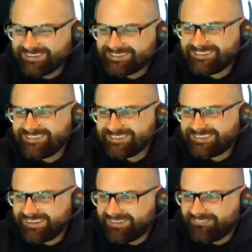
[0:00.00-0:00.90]
This is just
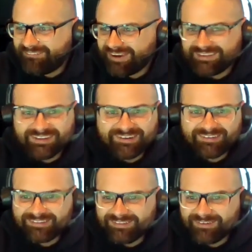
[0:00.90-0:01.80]
a fucking little,
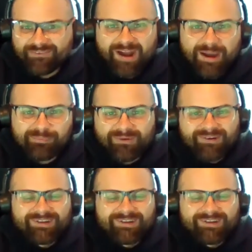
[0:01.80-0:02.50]
little crap hole.